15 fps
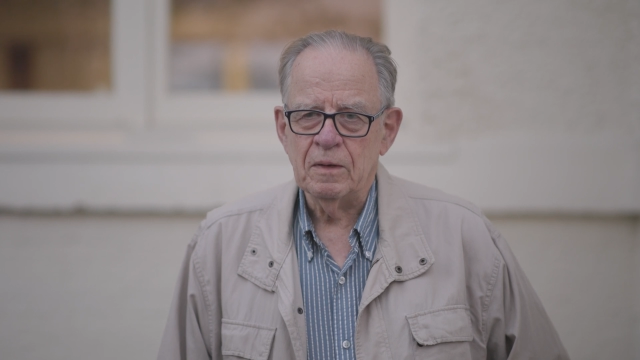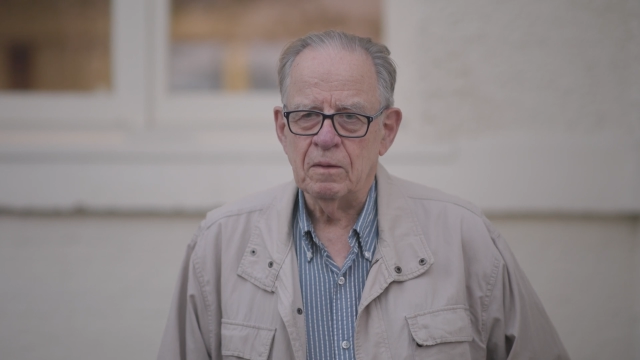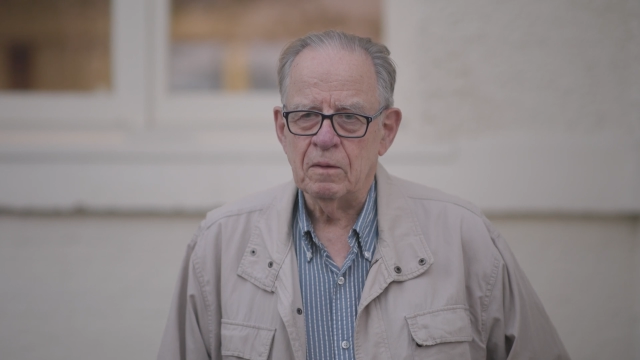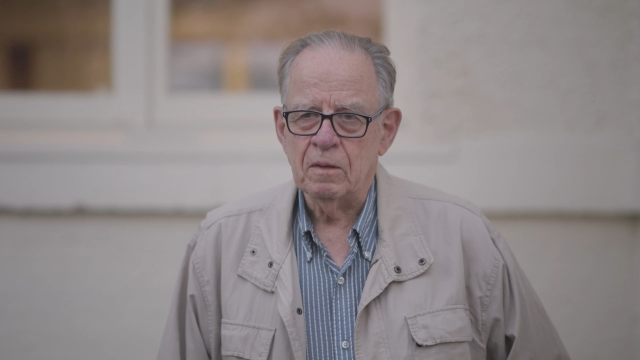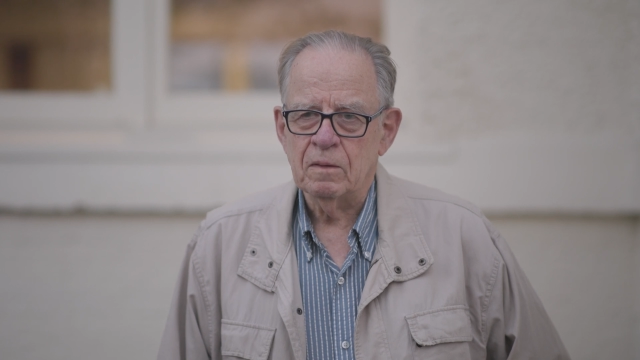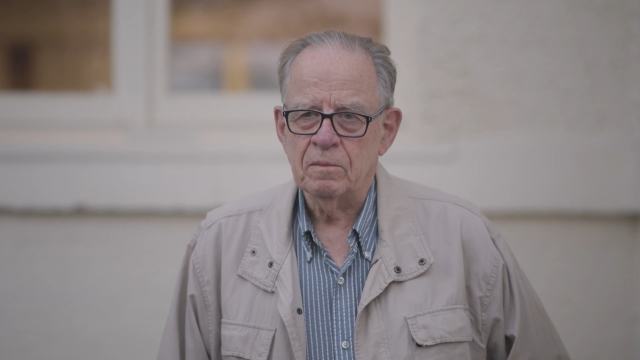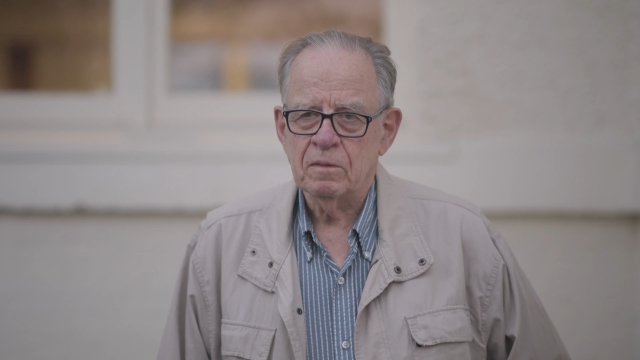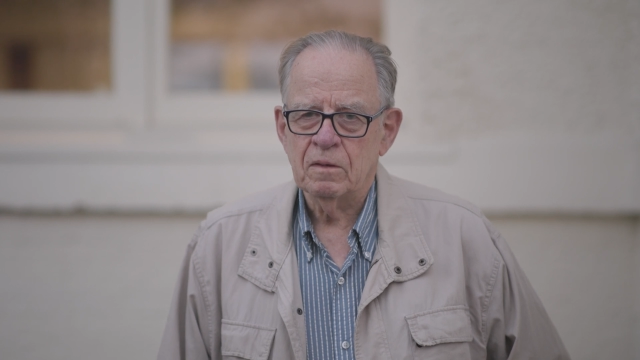
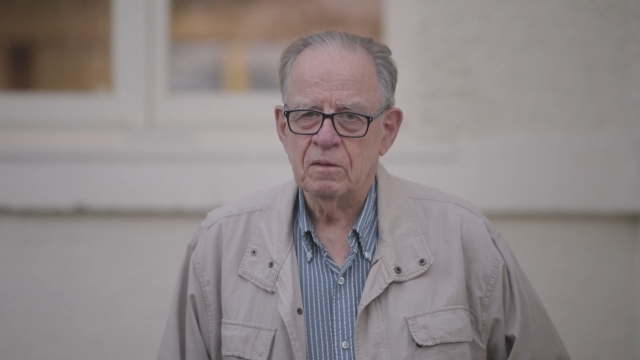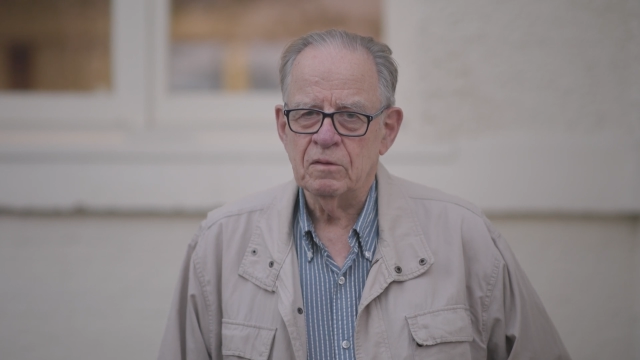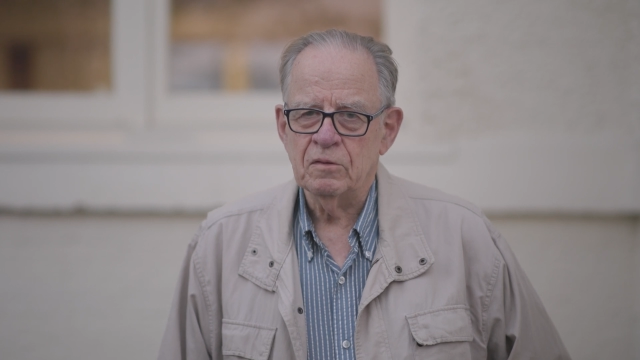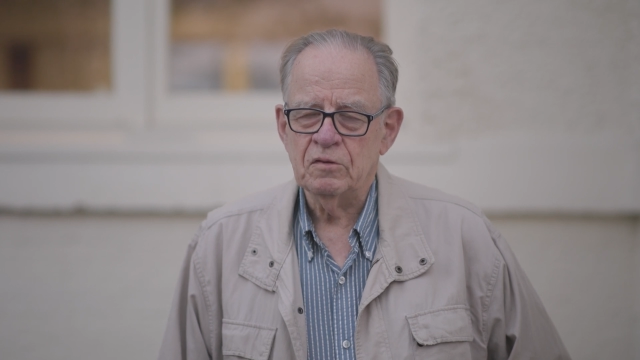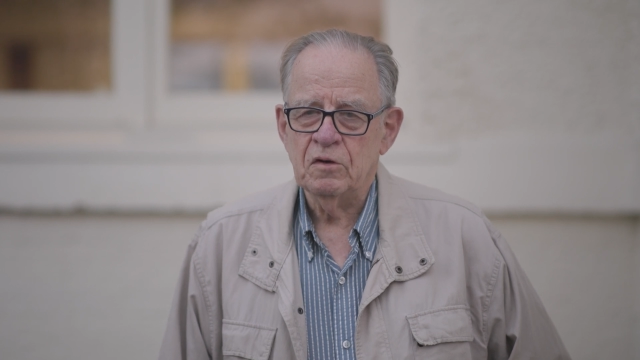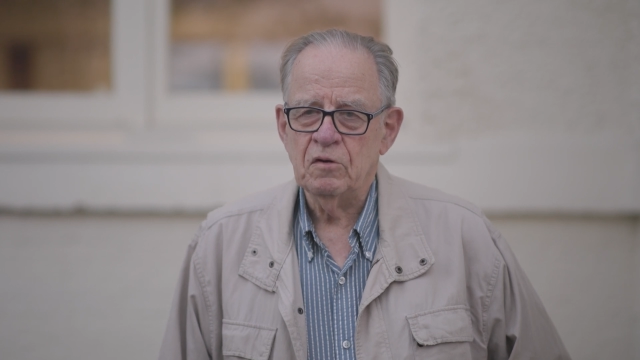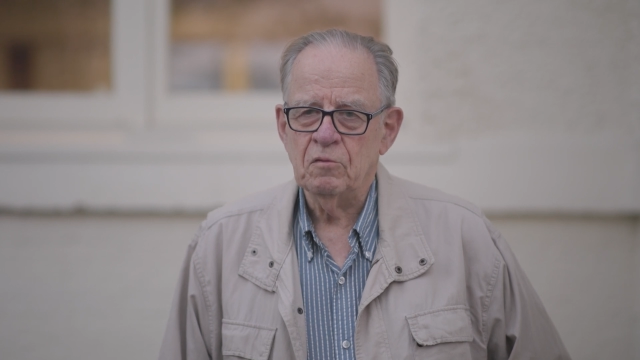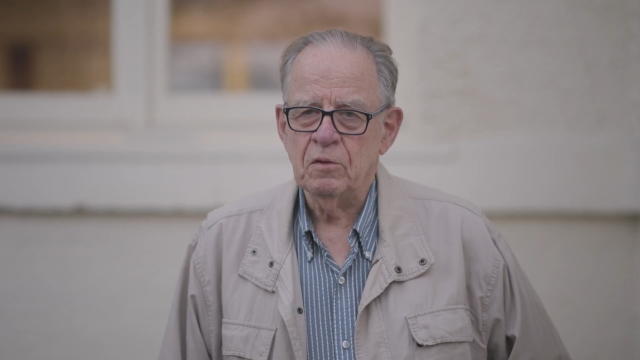a
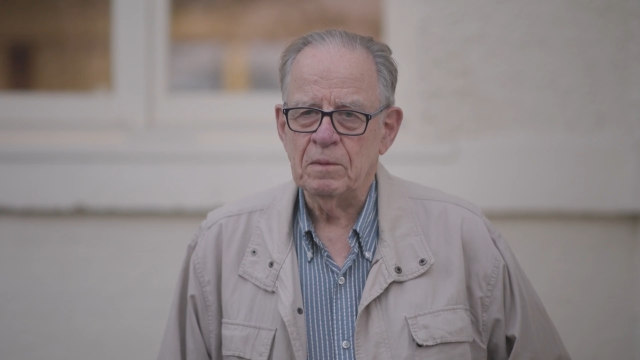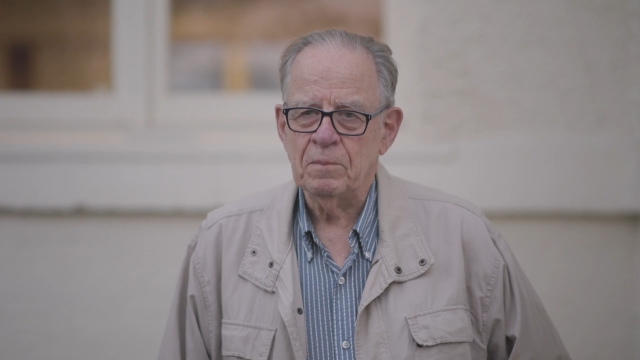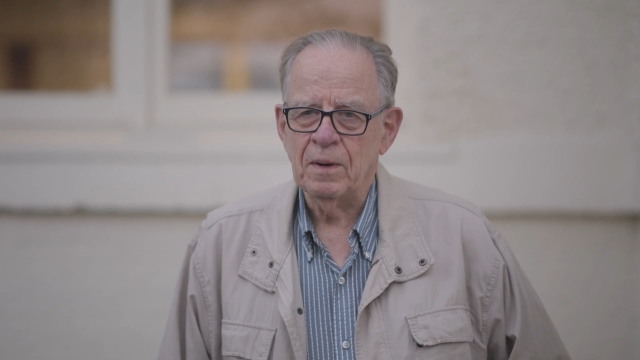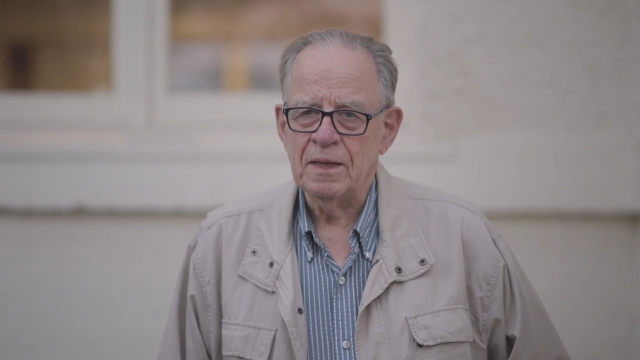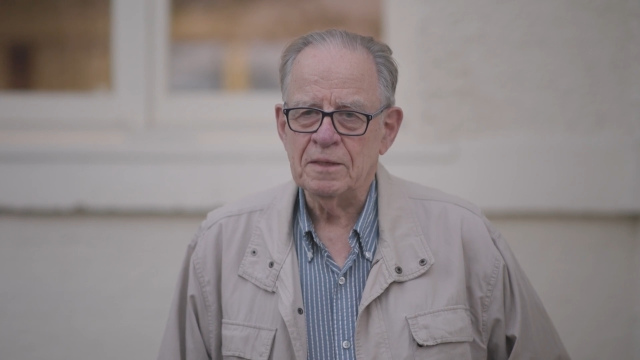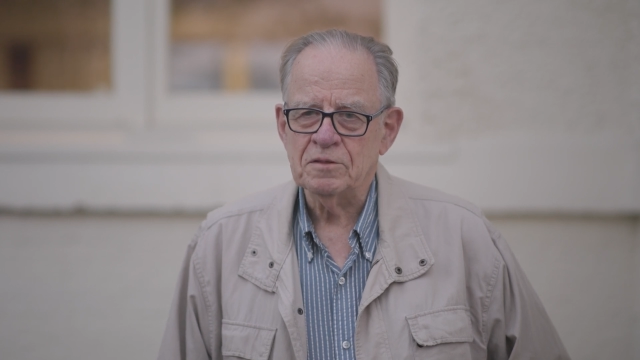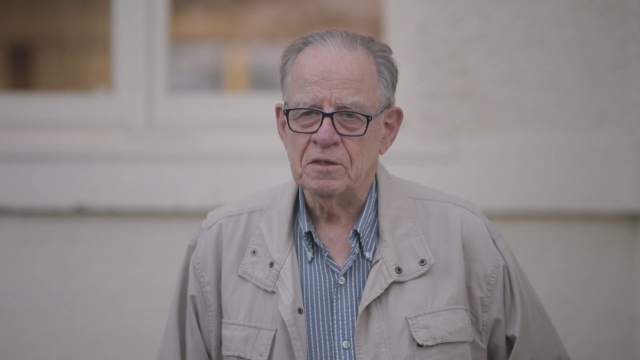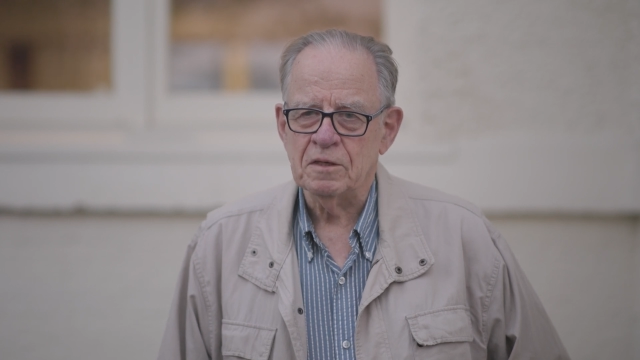continuing
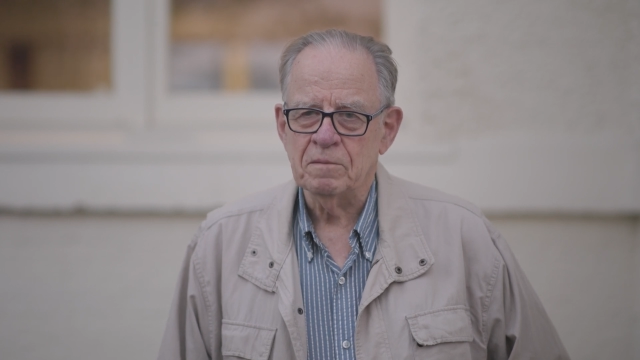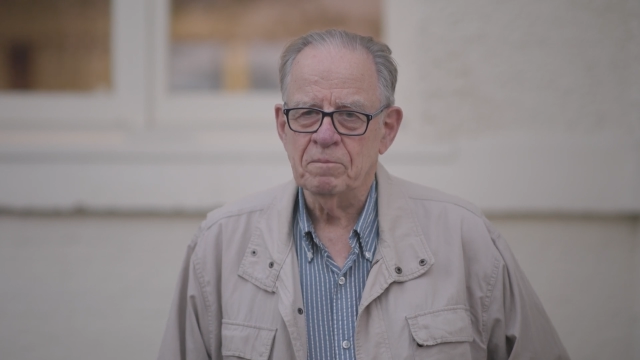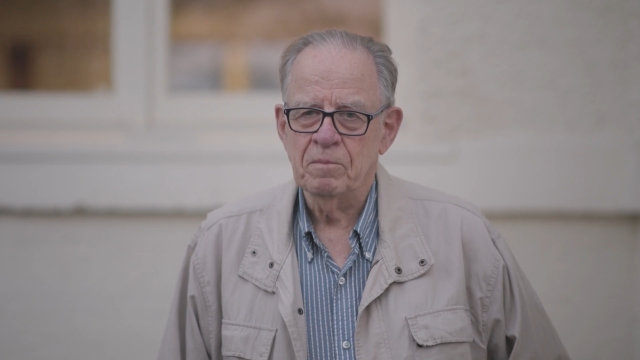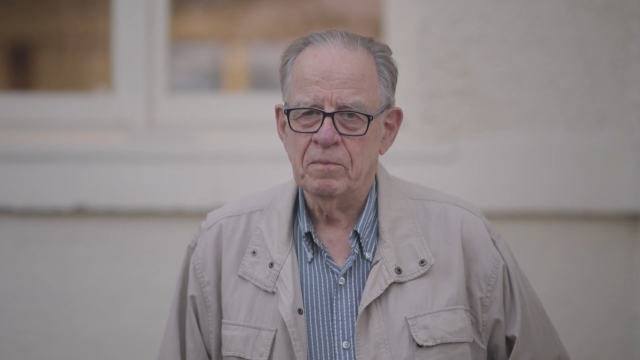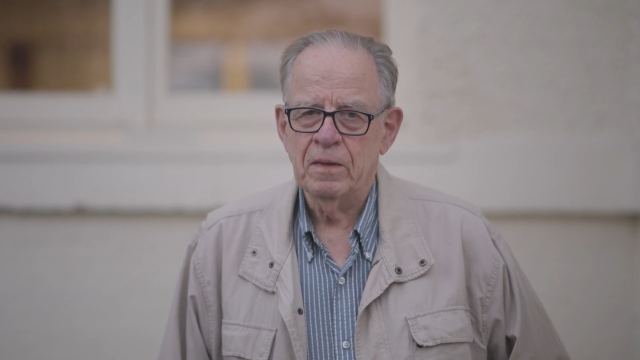blessing.